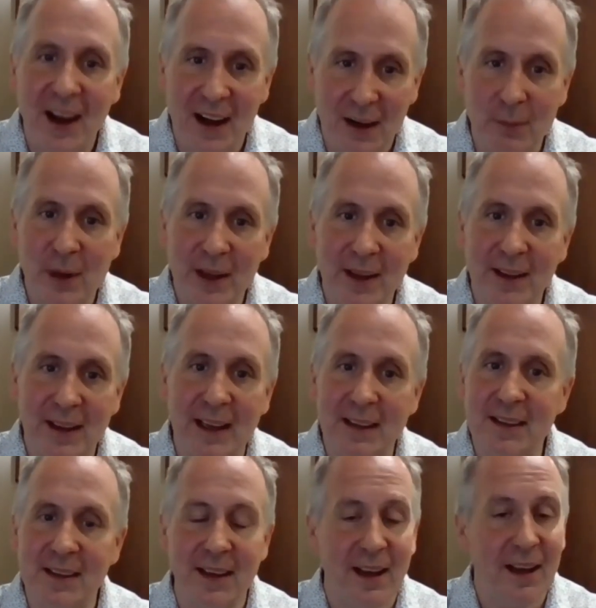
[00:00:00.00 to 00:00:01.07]
um,
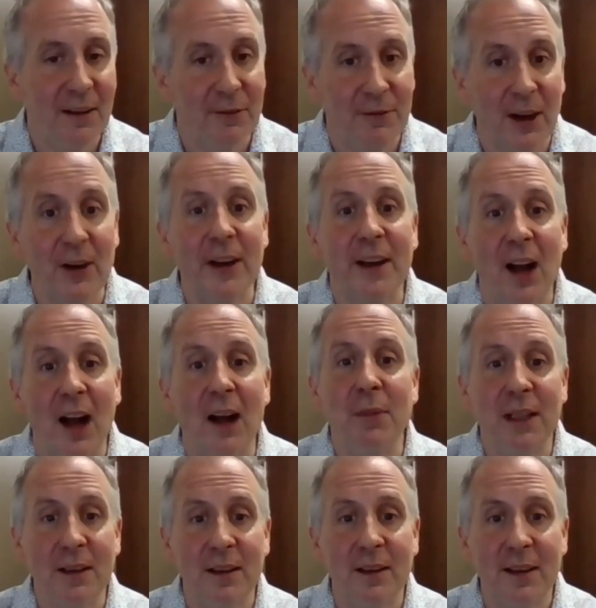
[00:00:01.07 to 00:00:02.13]
that's a very
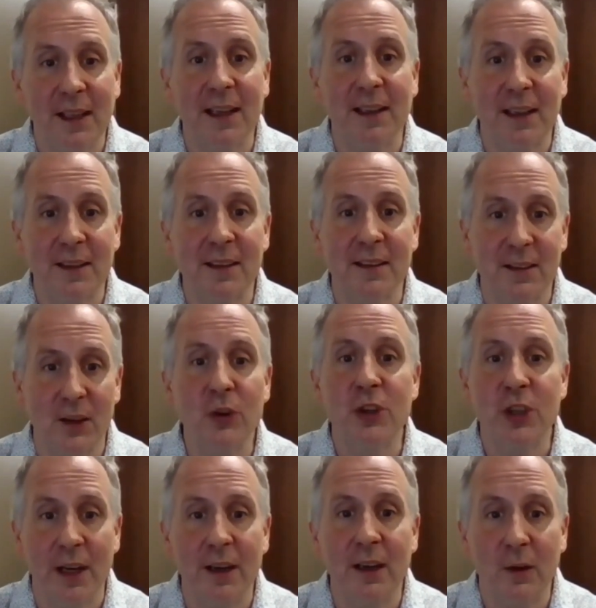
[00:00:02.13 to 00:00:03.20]
common thing that's
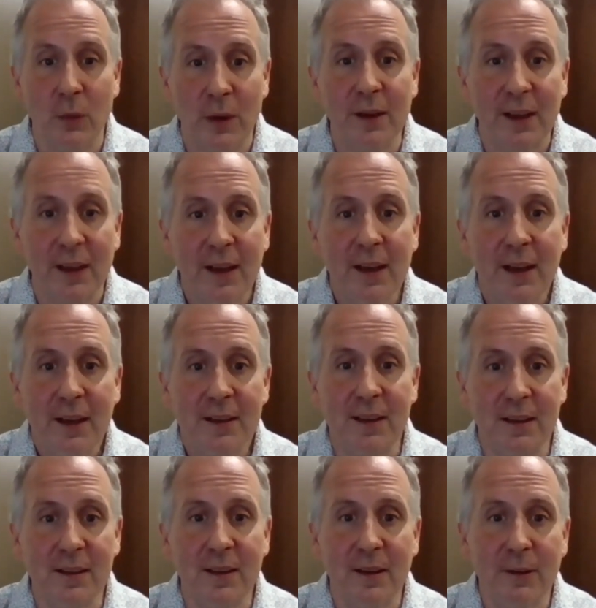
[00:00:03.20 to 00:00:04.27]
associated with
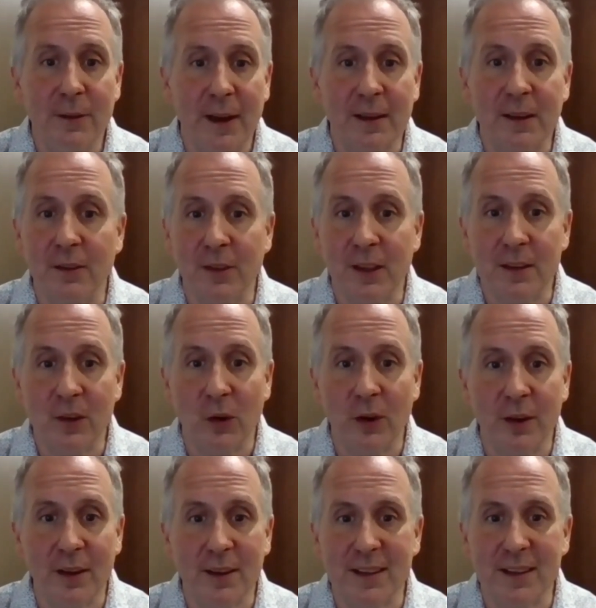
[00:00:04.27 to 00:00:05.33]
seasonal affective
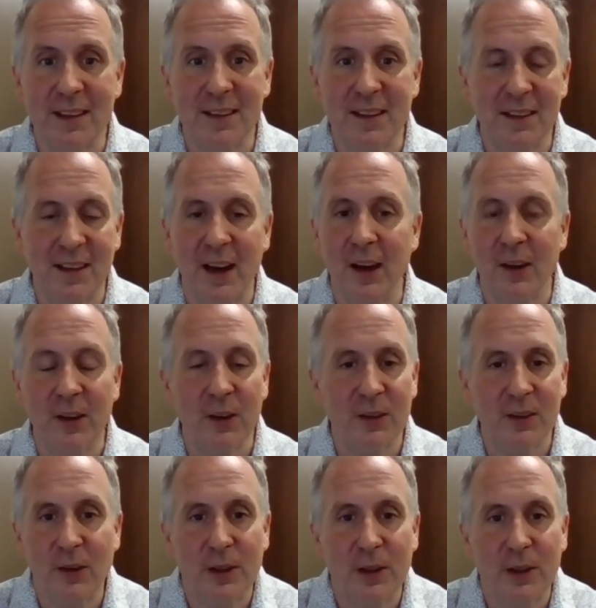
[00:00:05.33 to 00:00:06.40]
disorder is this desire to
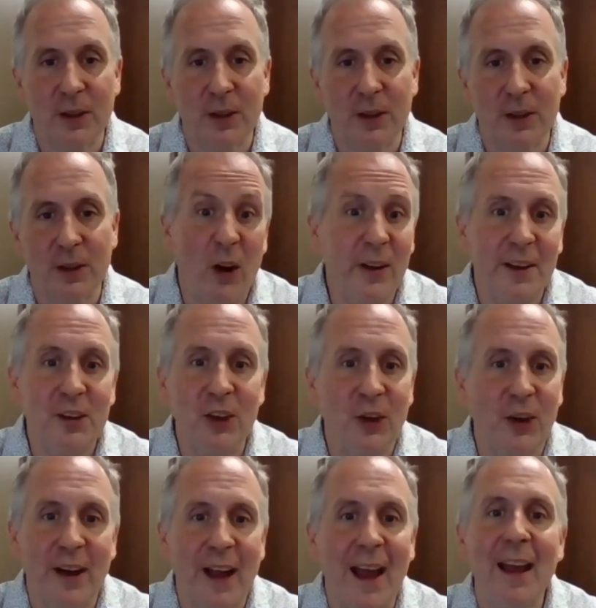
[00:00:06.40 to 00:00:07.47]
sort of just crawl into
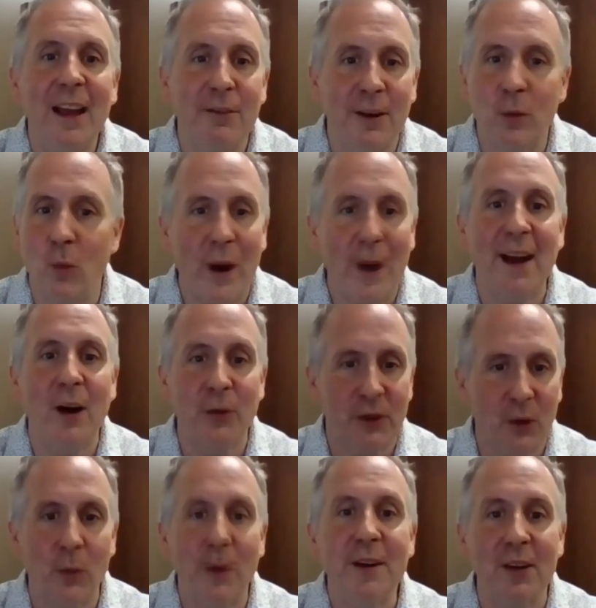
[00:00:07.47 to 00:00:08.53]
your cave and wait out
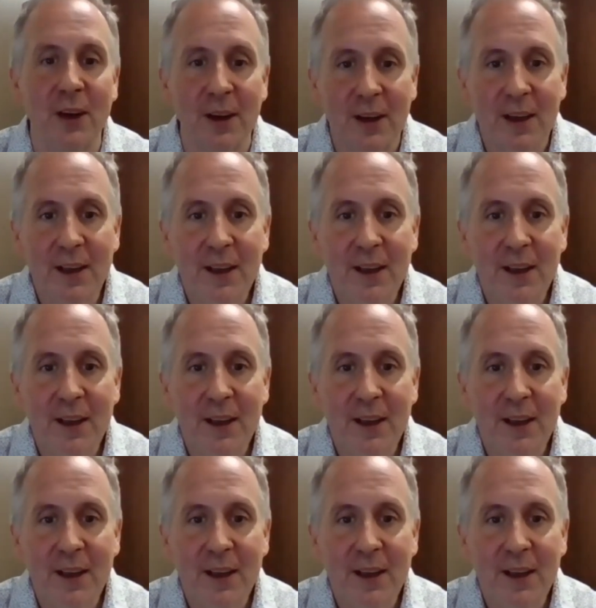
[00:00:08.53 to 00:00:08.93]
the winter.